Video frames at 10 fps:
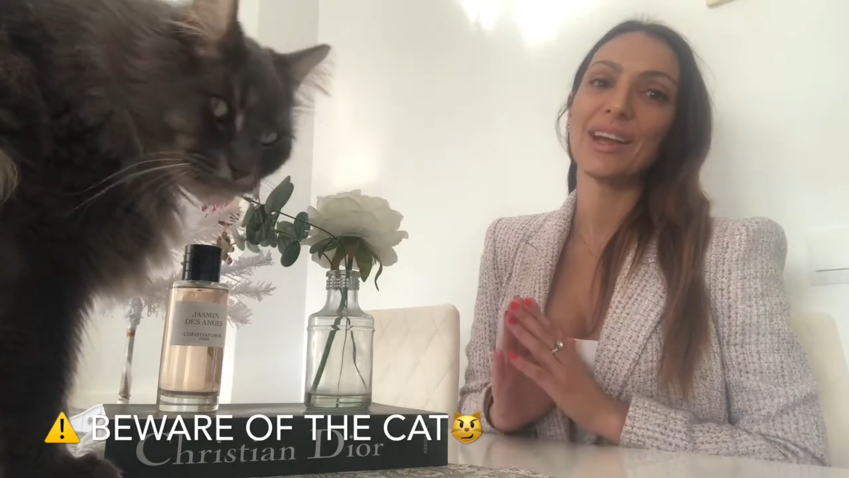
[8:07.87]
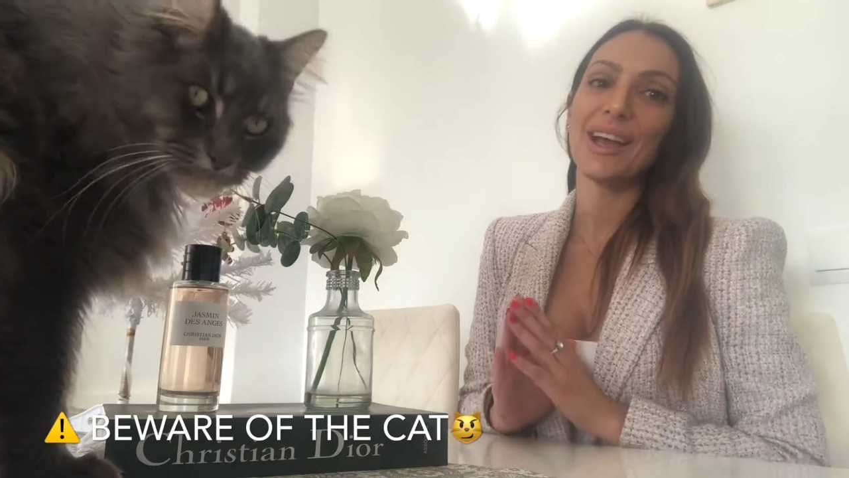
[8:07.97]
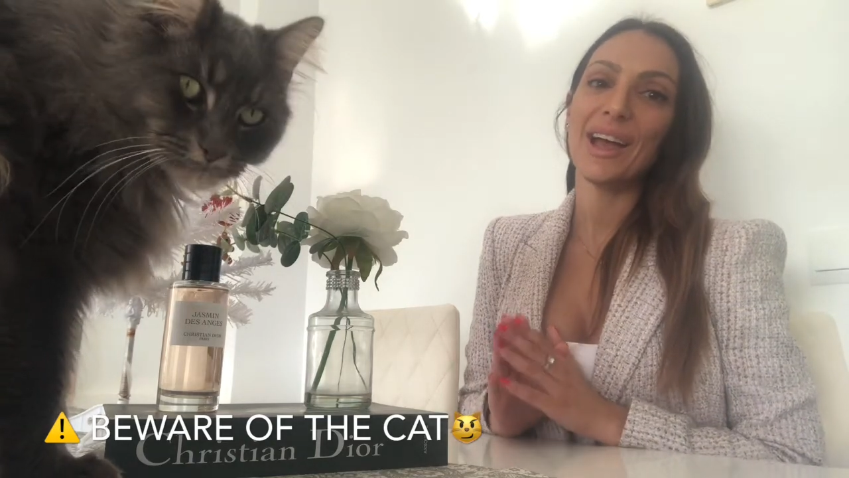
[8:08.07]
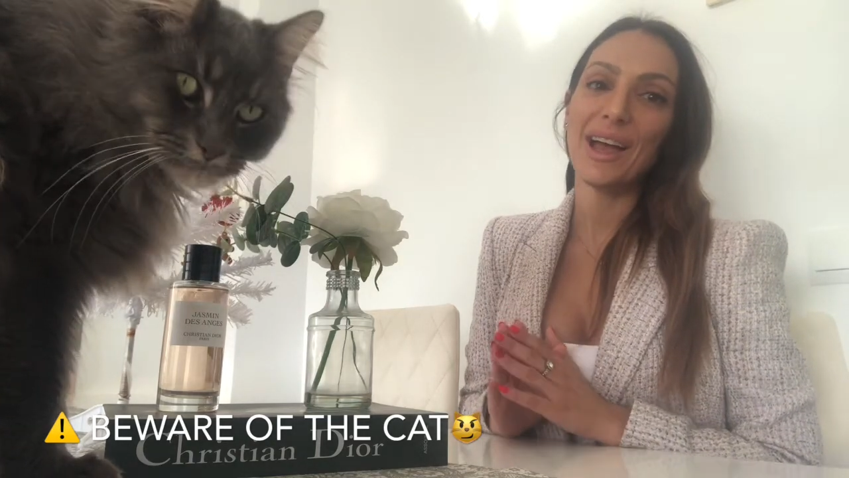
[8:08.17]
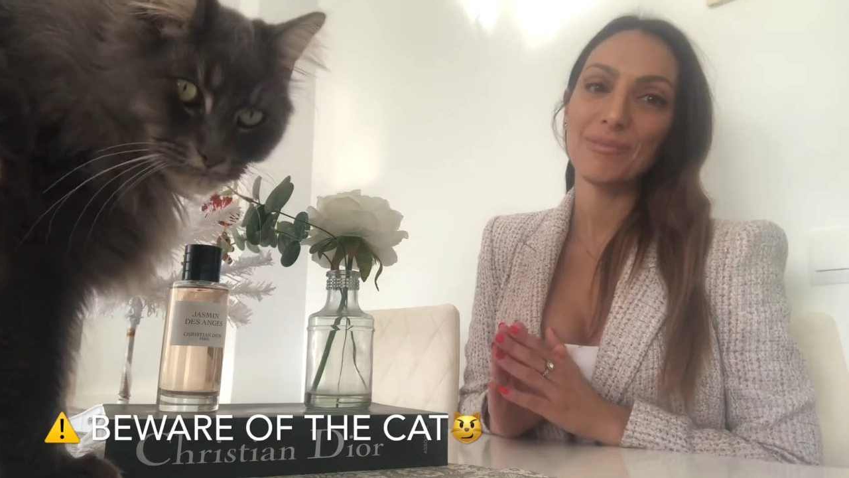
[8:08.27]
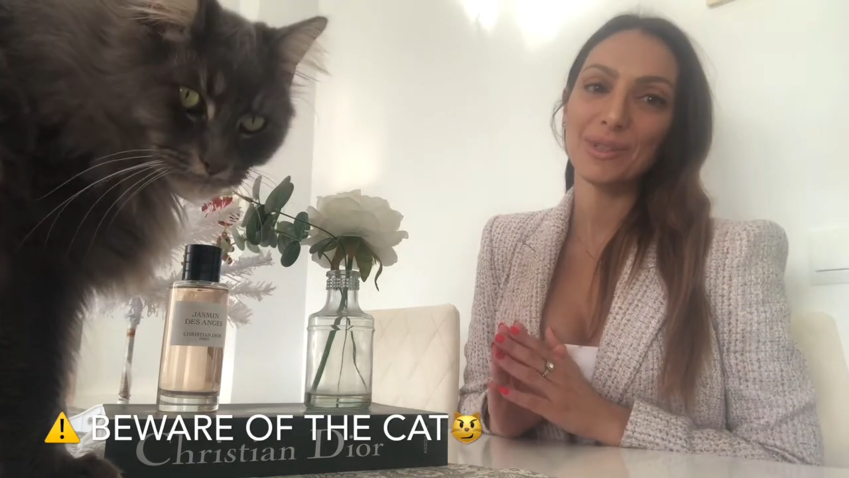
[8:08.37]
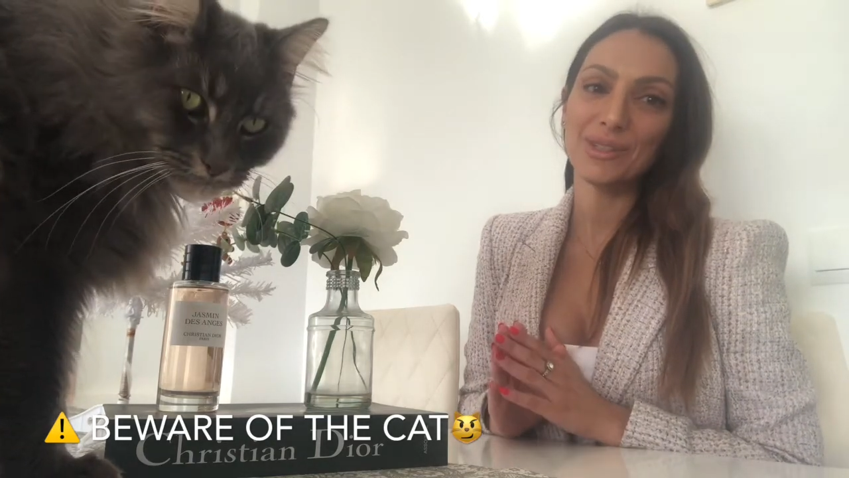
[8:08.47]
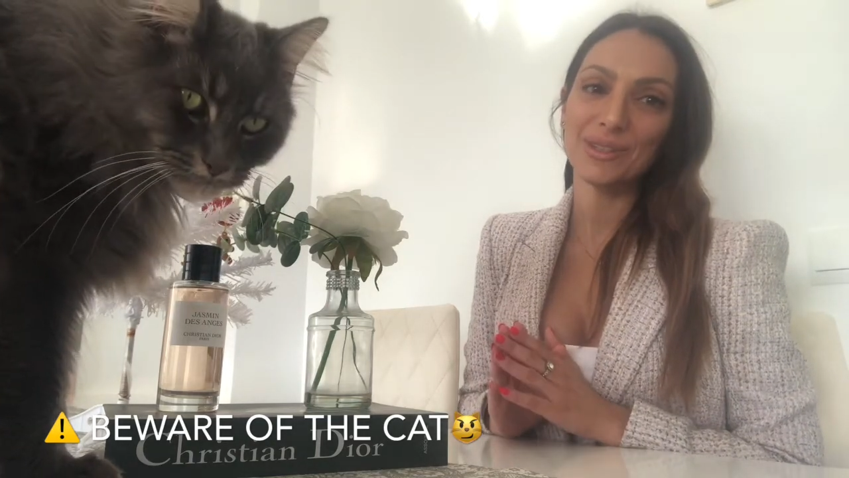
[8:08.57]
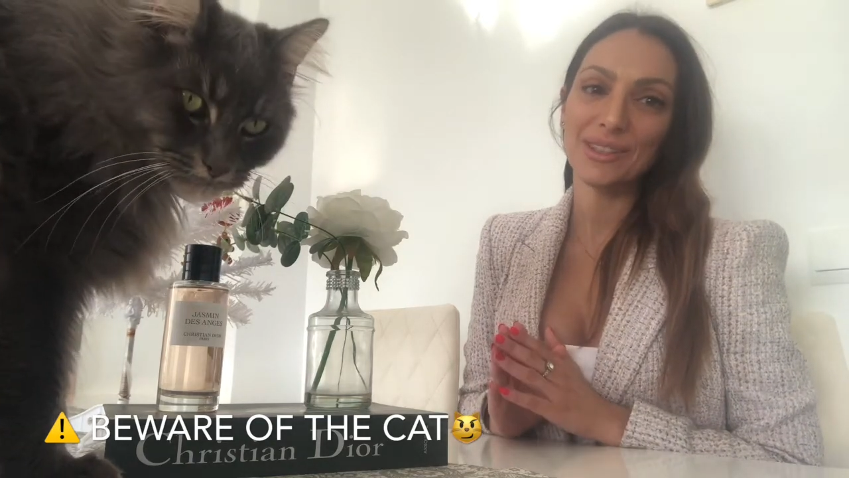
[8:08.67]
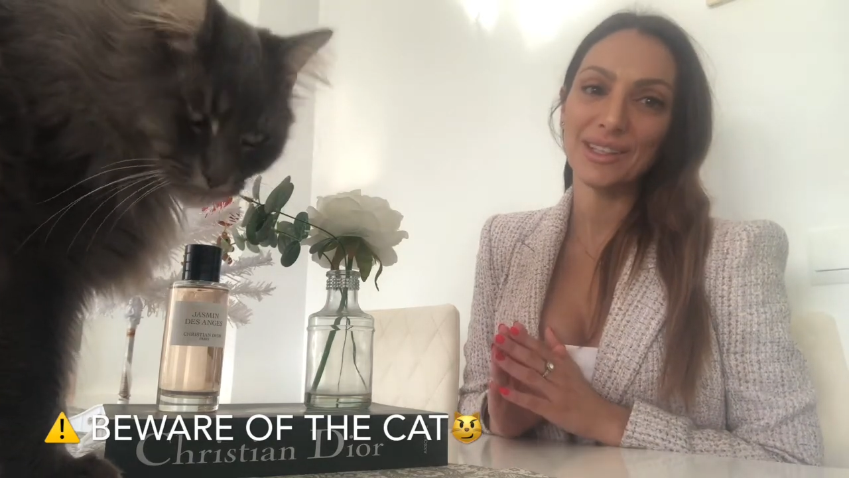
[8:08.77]
happy new
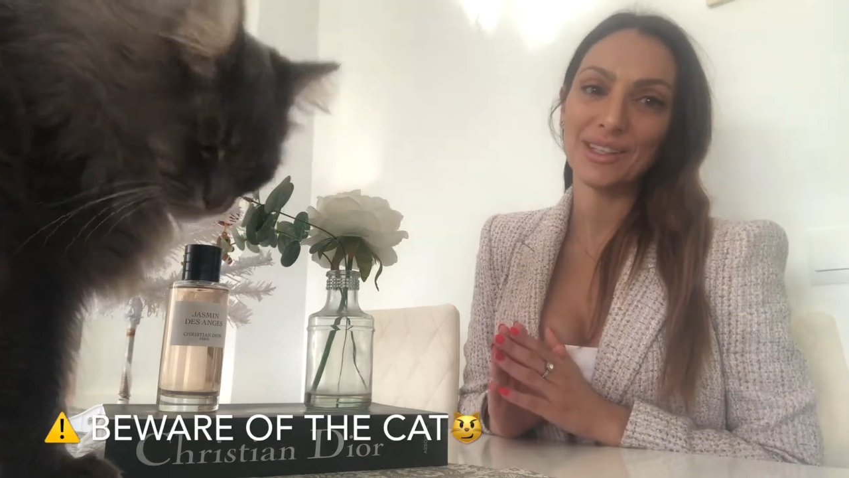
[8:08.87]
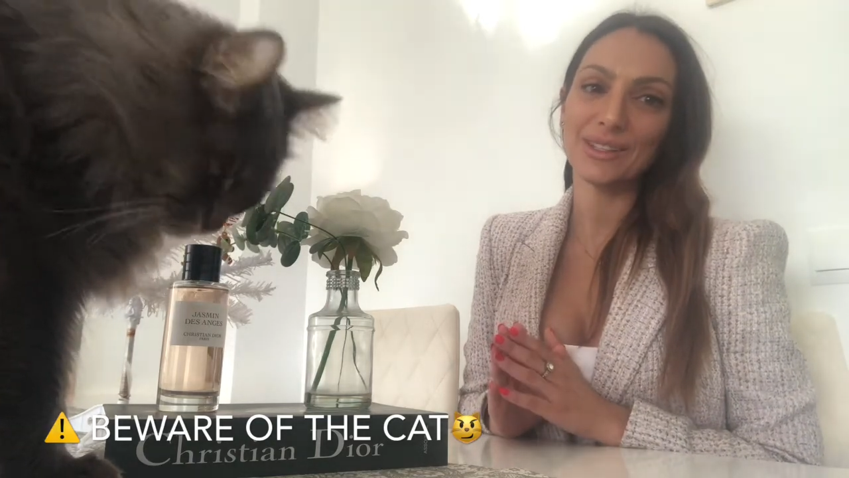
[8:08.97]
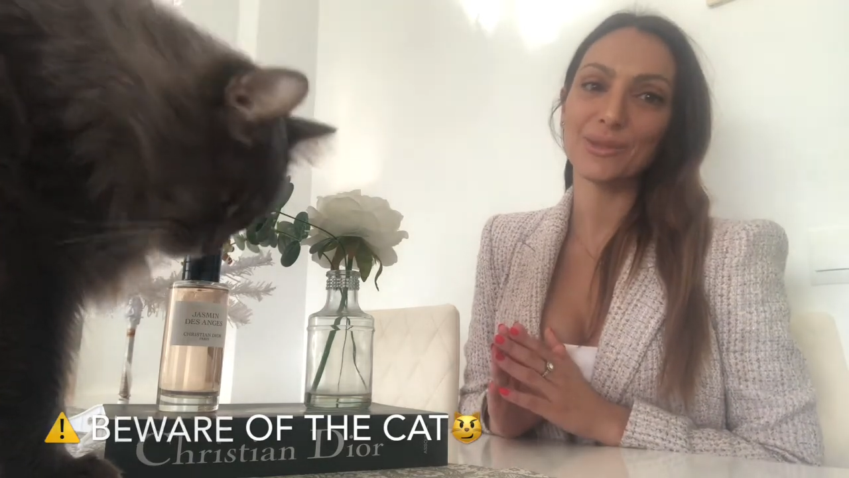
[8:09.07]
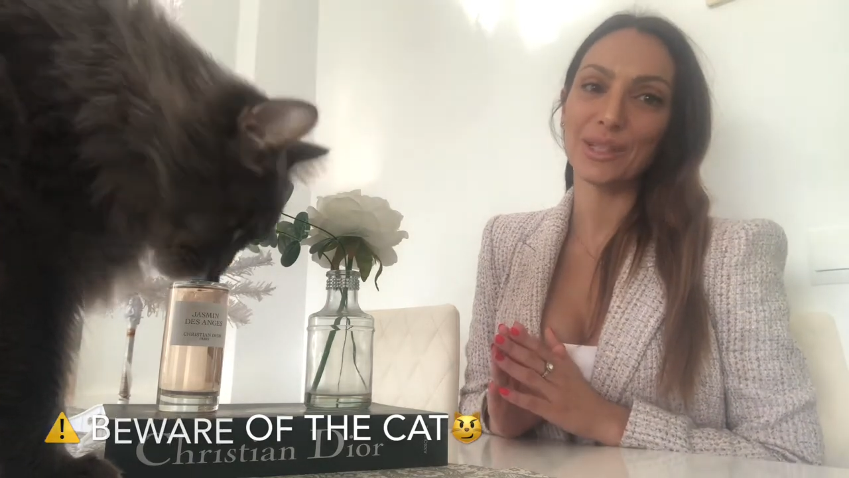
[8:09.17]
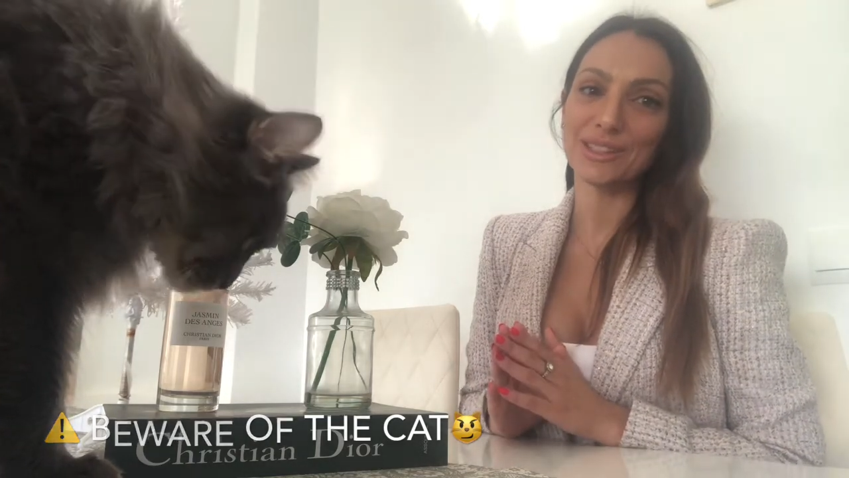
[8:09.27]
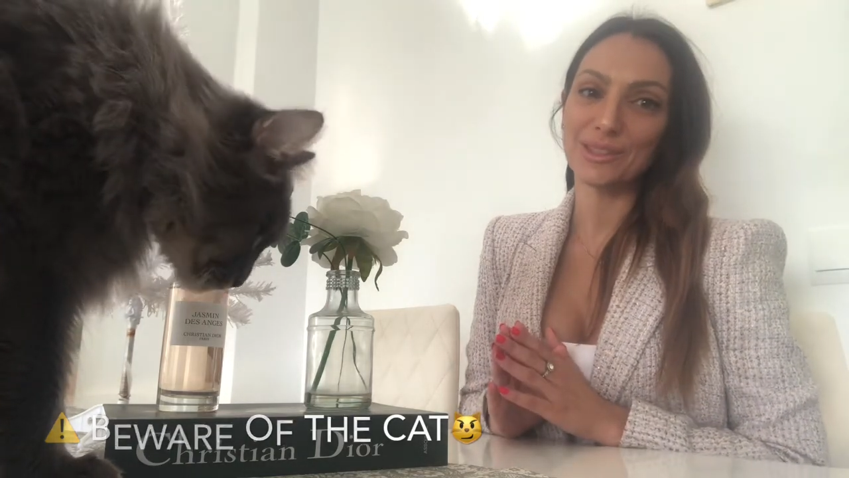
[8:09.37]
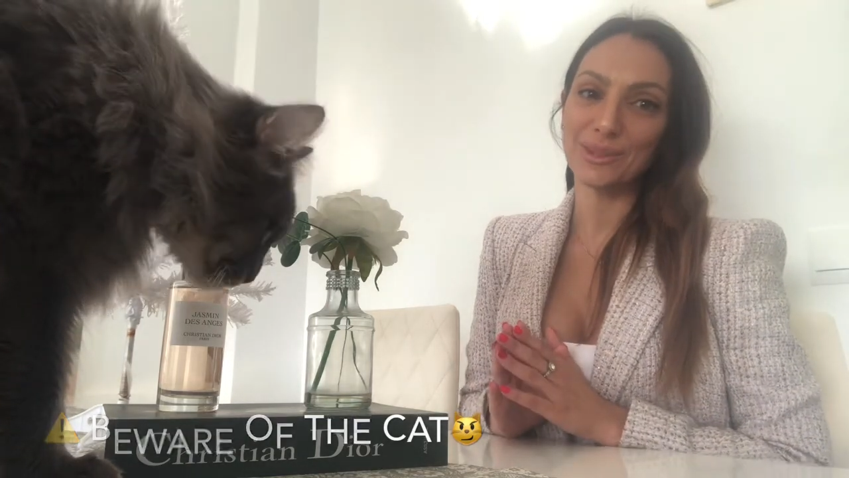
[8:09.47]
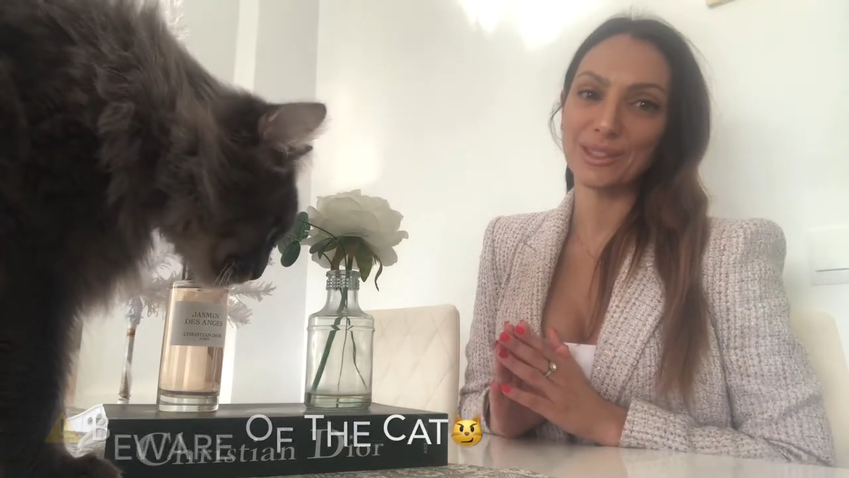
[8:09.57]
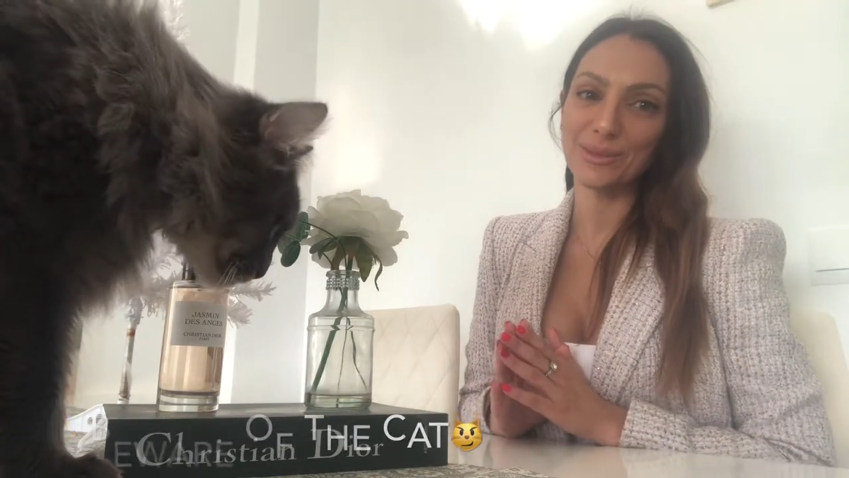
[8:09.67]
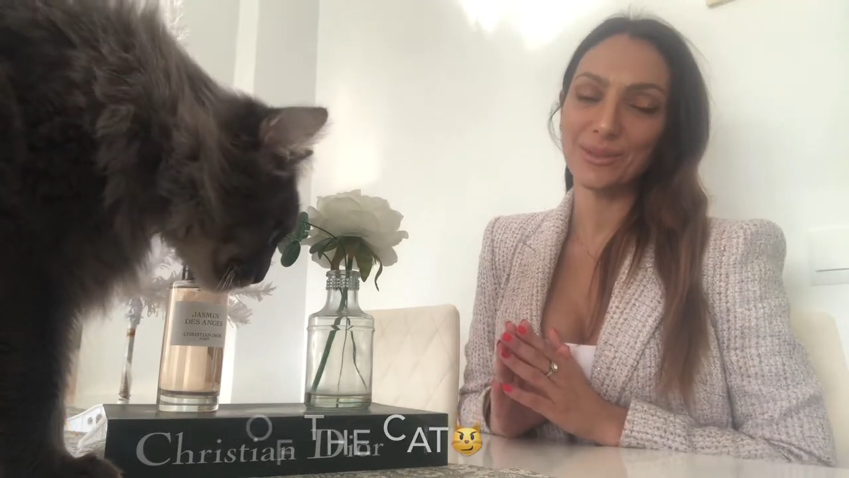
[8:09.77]
year
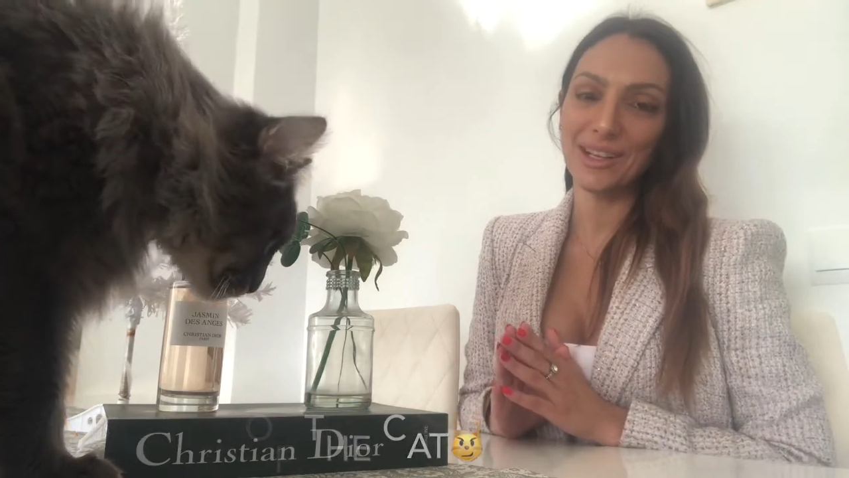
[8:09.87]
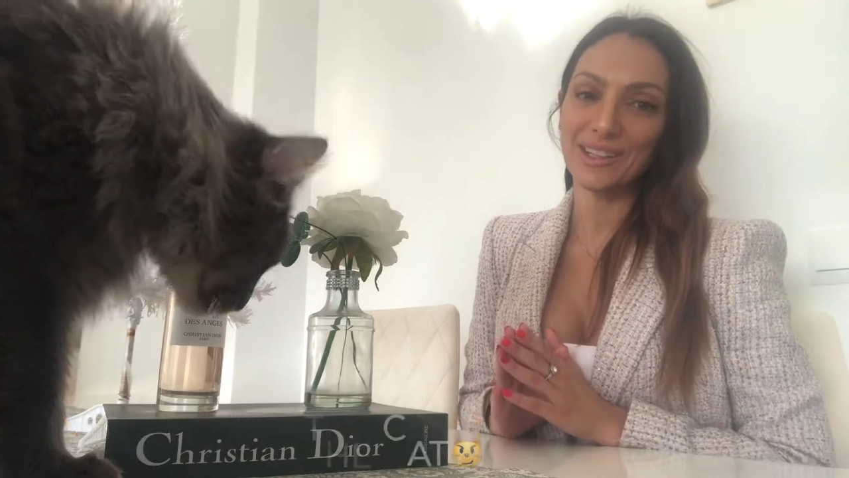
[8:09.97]
2021.